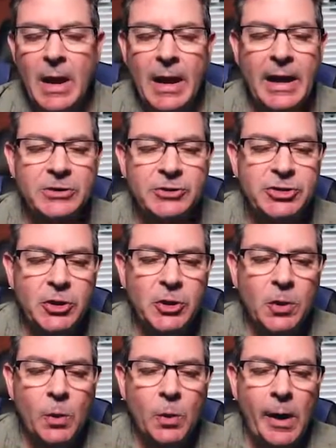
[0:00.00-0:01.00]
And
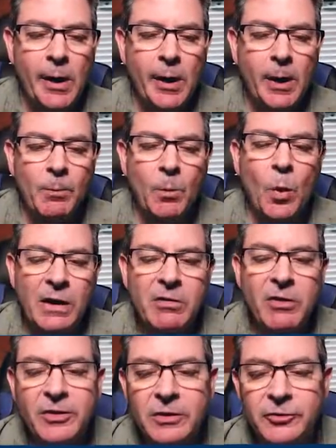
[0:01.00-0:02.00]
so um, one of the
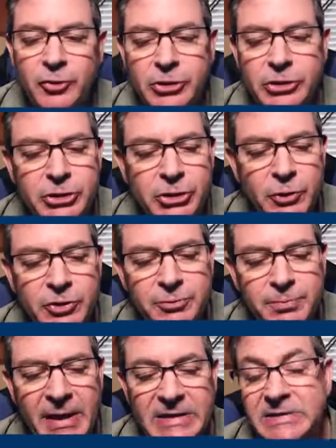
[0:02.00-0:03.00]
things you can do is
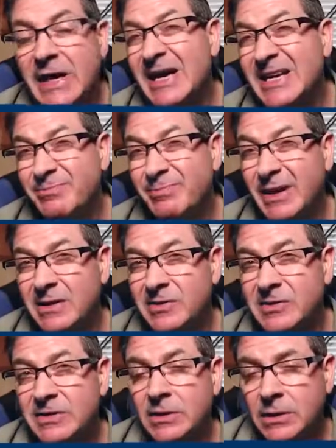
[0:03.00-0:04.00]
make a task
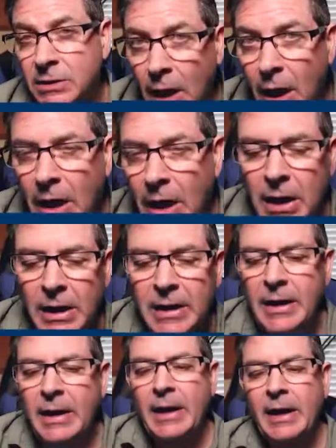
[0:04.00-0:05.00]
based clock
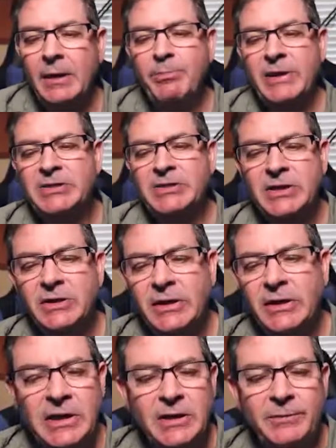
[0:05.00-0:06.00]
and
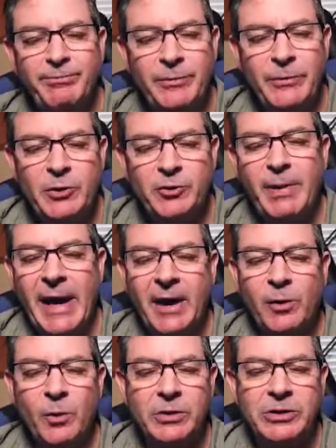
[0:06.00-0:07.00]
basically use
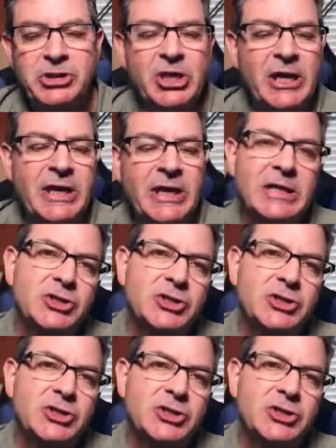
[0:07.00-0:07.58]
backward chaining.